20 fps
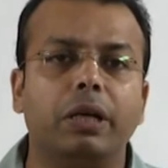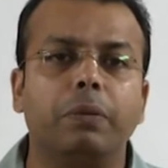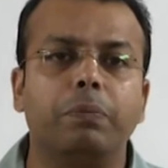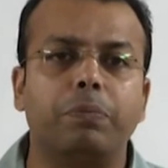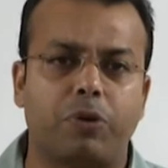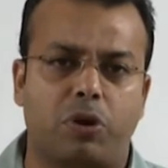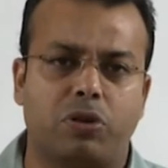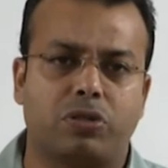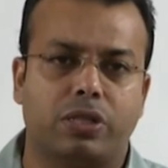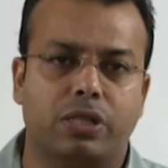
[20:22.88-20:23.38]

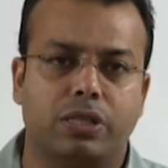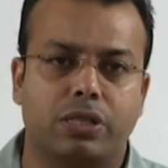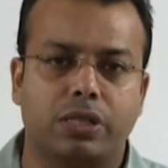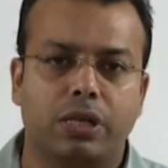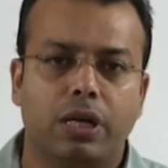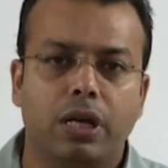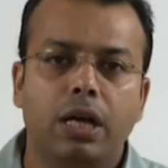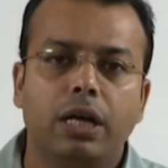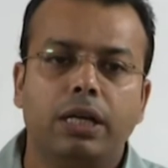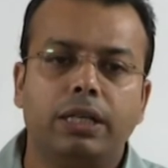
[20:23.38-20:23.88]
process,
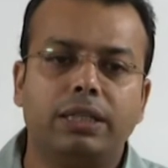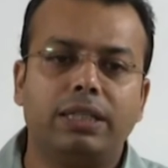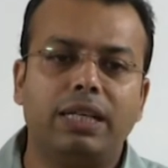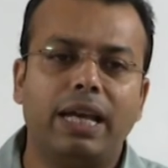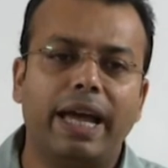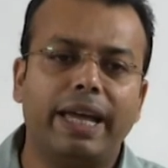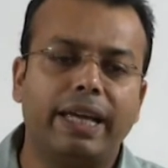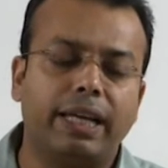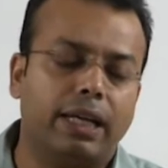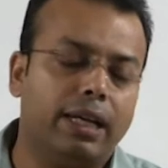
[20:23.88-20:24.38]

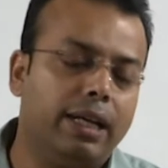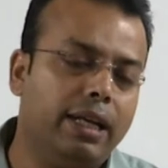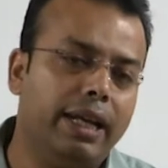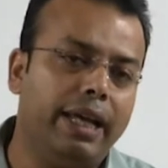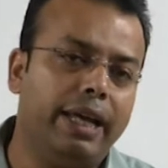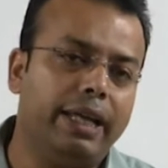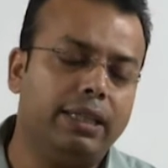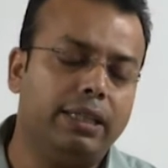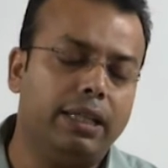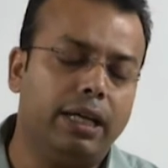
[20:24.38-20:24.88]
like
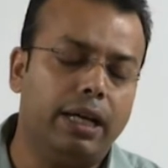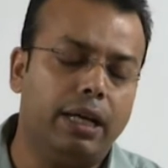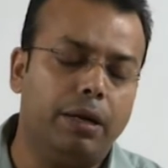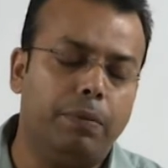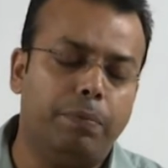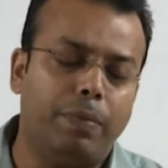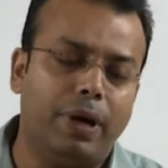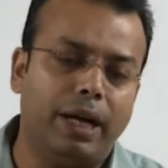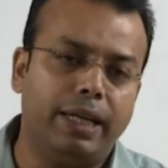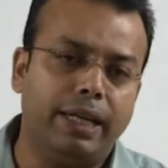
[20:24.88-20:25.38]
lathe
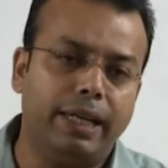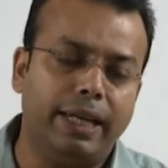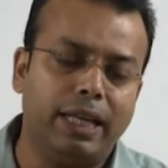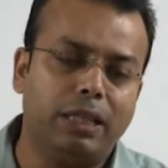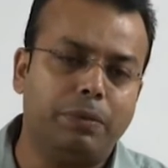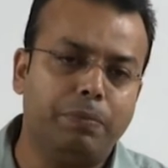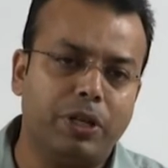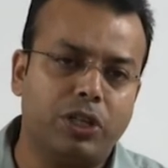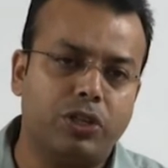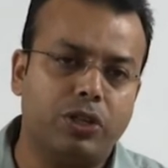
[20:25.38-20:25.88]
by lathe
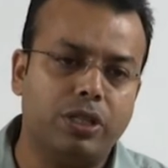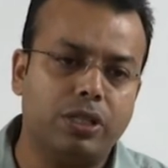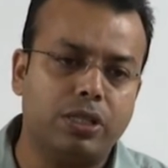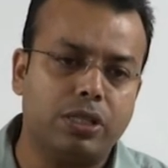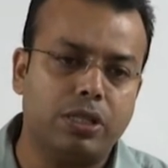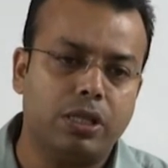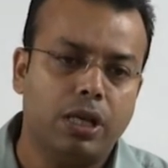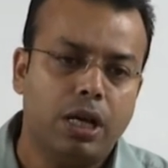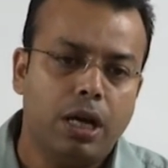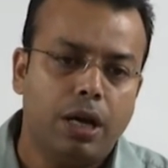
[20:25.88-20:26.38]

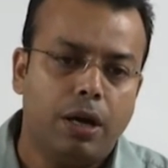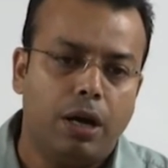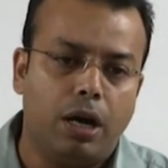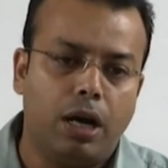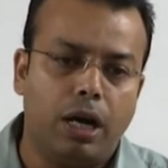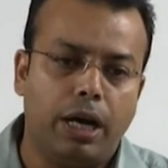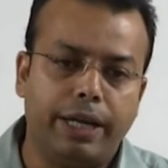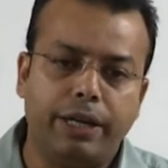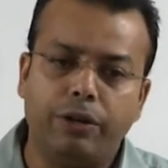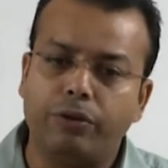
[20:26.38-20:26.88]
machines
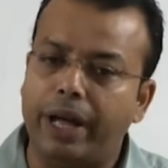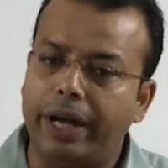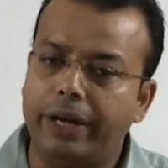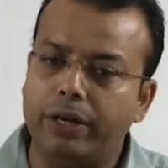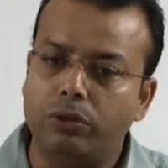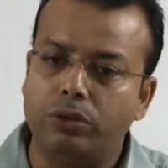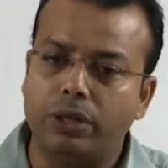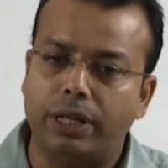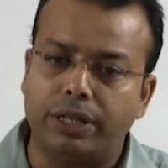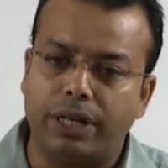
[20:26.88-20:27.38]
you can
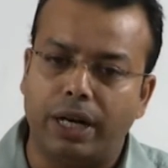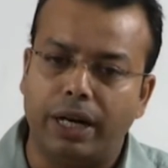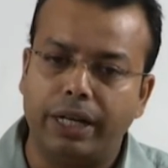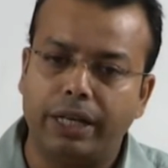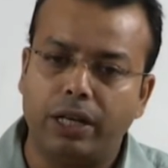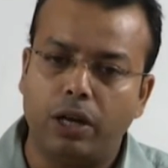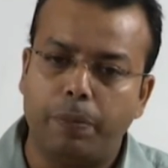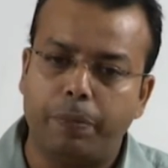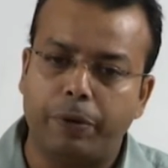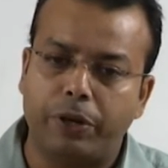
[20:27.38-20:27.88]
do the
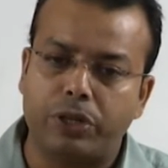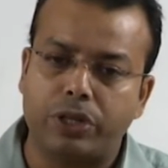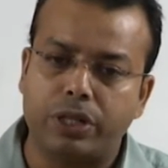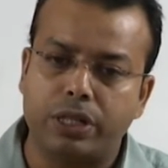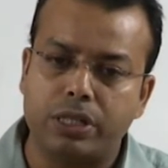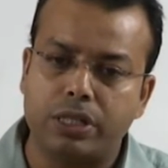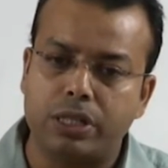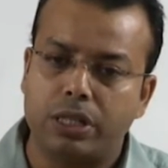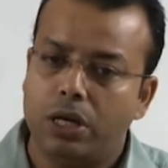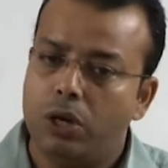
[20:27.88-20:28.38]
turning
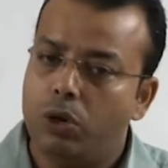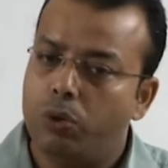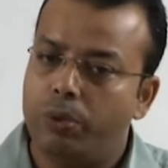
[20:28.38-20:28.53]
operations.